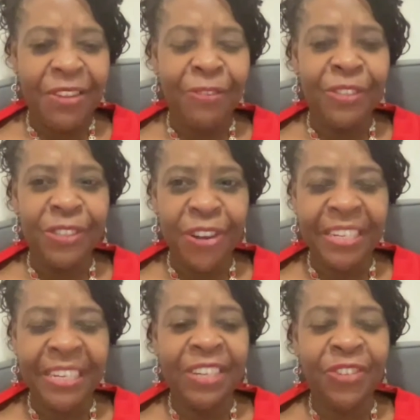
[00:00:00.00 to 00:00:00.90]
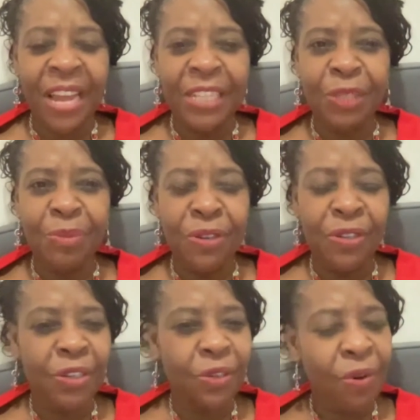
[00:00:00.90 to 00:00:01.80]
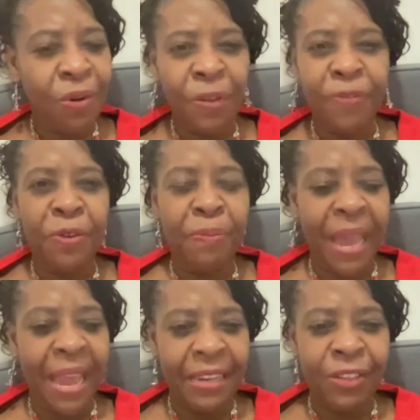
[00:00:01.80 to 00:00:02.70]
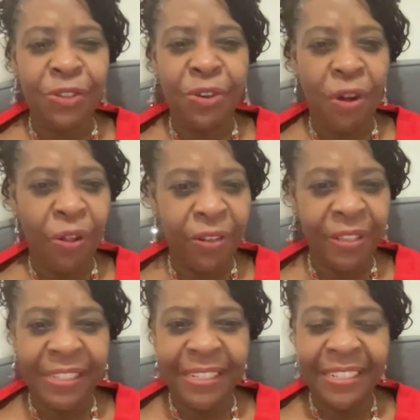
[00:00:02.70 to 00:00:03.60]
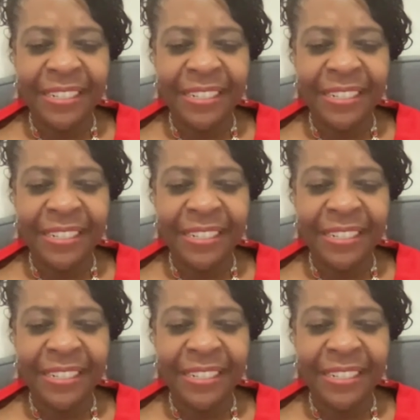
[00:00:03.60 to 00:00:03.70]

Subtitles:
And you've certainly transmuted all of your pain into gold.